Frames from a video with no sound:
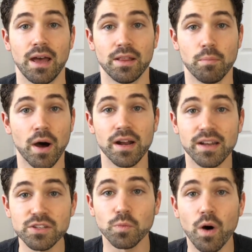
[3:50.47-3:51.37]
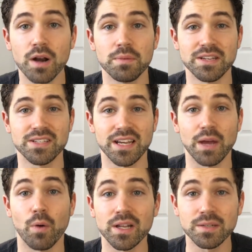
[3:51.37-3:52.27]
And the body doesn't want to be sick,
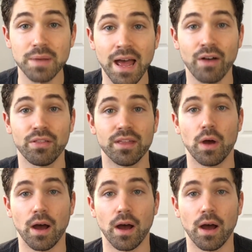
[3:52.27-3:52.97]
it wants to be healthy.